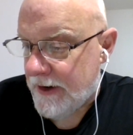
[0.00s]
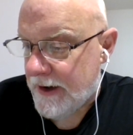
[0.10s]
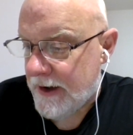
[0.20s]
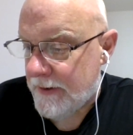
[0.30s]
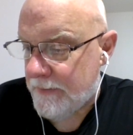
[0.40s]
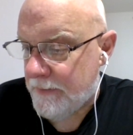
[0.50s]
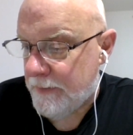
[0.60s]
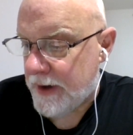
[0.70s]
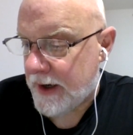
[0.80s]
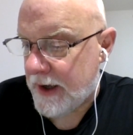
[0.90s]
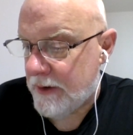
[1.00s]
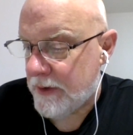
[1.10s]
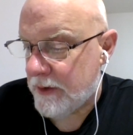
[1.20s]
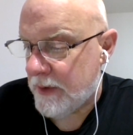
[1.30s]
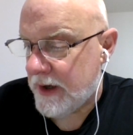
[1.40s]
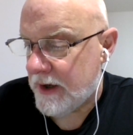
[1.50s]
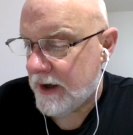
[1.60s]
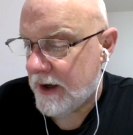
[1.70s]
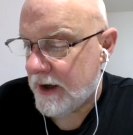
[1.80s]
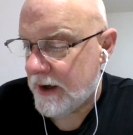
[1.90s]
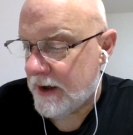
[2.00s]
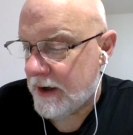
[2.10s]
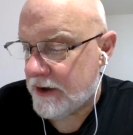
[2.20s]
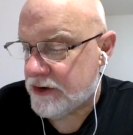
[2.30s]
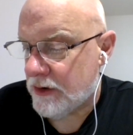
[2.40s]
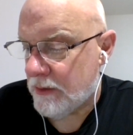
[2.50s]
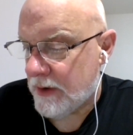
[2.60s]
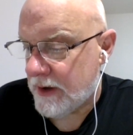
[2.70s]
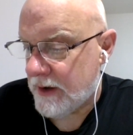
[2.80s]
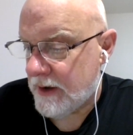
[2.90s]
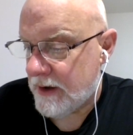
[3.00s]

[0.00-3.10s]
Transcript: Um, but I kind of want to read a, a, a, short one,